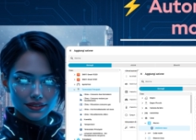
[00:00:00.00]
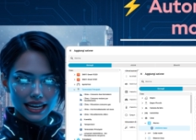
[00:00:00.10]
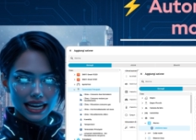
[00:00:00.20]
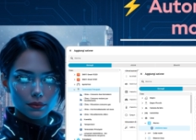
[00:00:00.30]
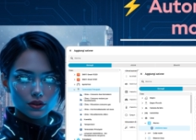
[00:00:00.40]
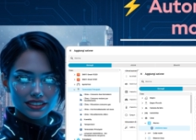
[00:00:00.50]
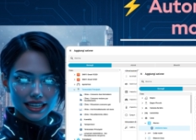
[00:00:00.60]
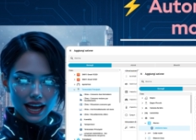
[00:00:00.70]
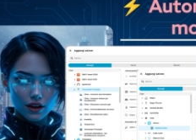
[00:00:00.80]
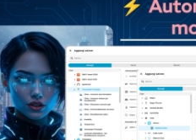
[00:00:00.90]
Labels
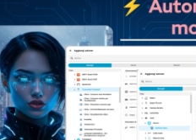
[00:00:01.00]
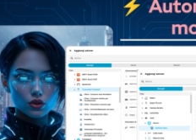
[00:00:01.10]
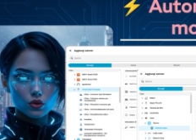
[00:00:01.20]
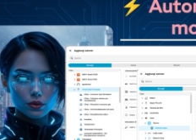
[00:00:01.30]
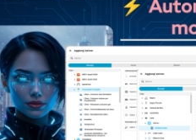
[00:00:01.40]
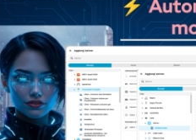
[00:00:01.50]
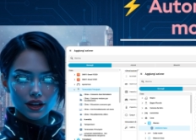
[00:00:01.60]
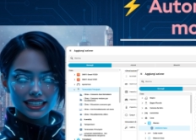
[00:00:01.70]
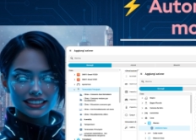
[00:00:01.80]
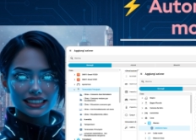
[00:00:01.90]
allow you to group
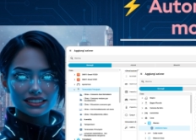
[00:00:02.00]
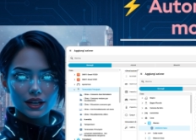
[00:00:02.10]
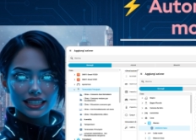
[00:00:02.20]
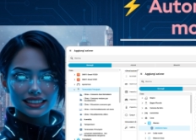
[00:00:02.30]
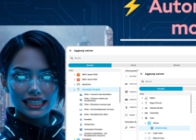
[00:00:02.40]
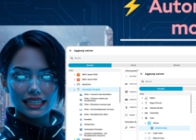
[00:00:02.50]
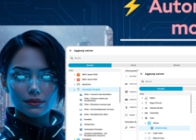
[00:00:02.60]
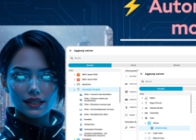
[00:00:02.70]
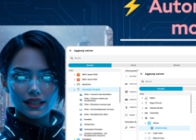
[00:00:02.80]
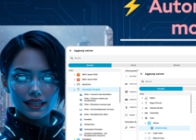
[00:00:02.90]
devices by
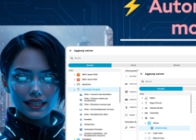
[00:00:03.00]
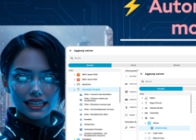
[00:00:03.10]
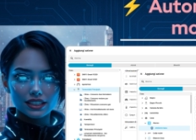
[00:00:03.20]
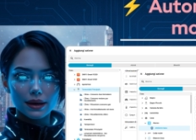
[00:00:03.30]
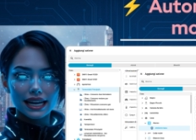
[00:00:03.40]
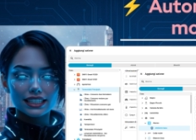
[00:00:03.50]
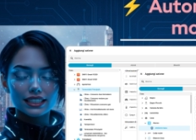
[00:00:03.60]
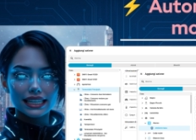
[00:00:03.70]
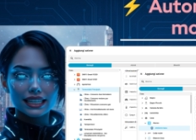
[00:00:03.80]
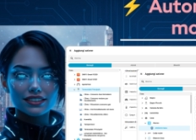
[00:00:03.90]
theme,
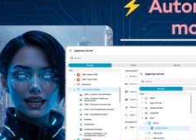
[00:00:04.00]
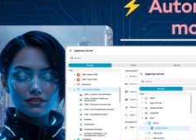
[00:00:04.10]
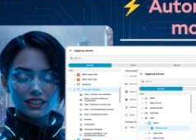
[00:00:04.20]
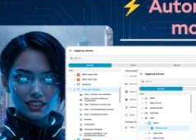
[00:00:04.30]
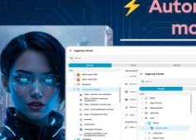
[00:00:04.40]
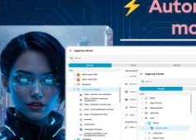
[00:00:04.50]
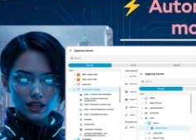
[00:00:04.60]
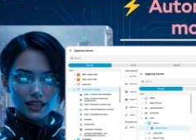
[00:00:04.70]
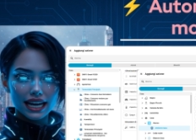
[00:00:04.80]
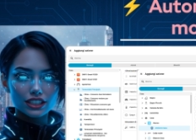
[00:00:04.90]
independently of their physical
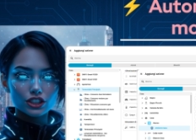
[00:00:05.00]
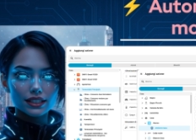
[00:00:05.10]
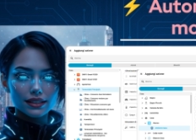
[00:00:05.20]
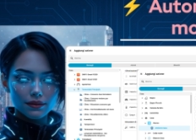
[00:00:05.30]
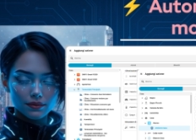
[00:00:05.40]
location.